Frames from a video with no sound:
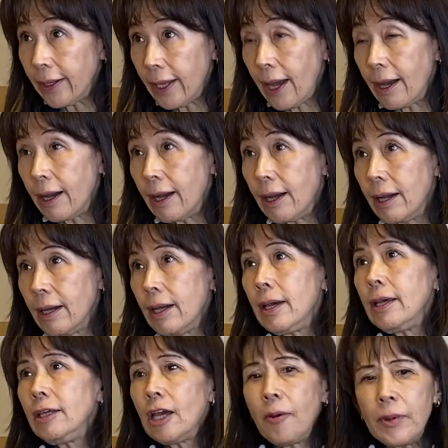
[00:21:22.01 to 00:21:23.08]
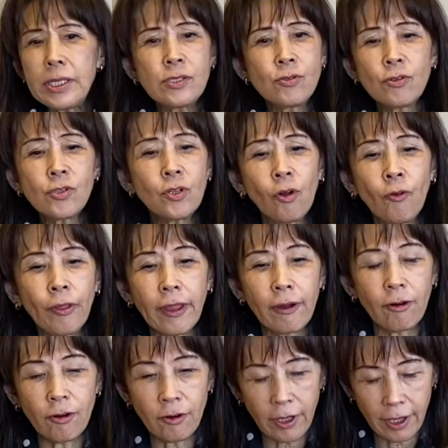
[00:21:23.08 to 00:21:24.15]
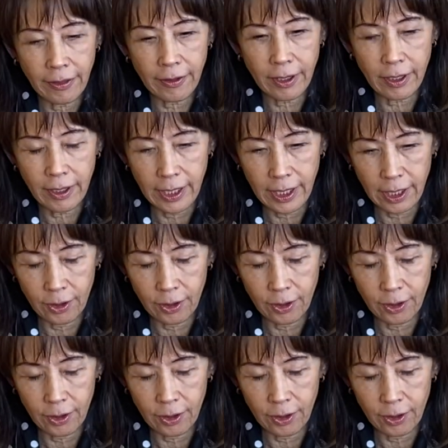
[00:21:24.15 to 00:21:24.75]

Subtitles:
yeah. Ah. Yeah, it's not on the only the